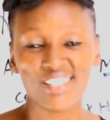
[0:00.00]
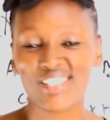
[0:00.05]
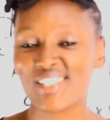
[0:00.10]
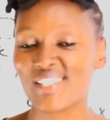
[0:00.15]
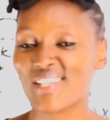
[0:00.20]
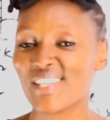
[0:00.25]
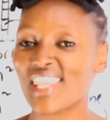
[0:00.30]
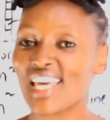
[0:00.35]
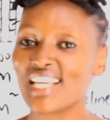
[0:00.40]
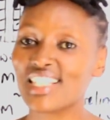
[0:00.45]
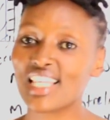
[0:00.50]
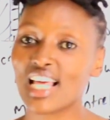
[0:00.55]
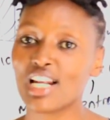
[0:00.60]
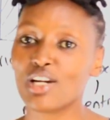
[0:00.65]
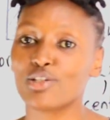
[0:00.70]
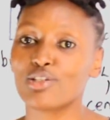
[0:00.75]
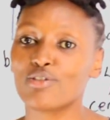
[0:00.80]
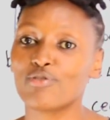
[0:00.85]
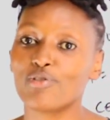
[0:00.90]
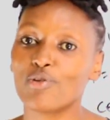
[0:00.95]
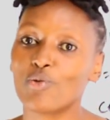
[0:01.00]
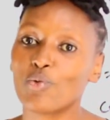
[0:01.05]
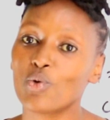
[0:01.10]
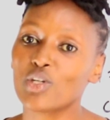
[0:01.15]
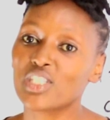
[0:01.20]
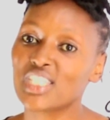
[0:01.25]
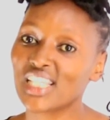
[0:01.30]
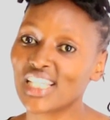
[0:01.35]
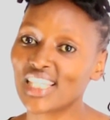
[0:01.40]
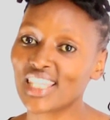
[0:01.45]
So thanks a lot for
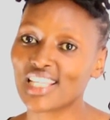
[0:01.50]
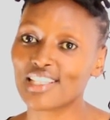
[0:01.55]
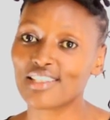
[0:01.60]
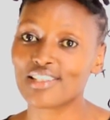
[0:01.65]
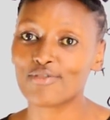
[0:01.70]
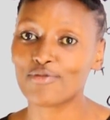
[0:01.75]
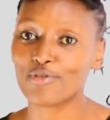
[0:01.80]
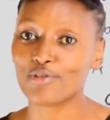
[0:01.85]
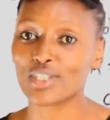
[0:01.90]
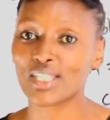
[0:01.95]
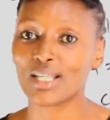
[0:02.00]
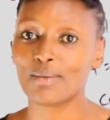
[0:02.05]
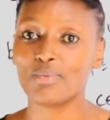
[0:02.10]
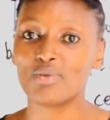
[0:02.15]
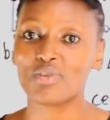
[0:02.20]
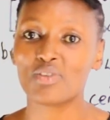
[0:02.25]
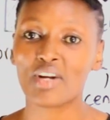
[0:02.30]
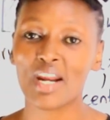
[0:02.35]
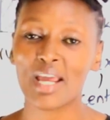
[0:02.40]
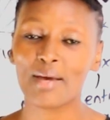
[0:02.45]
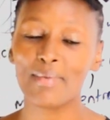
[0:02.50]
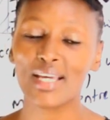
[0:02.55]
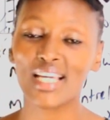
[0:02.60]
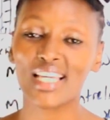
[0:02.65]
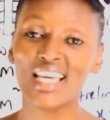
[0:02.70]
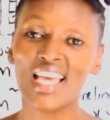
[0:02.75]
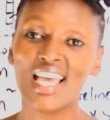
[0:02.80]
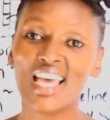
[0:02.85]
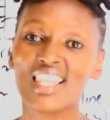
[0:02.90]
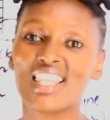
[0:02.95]
watching, thanks for subscribing,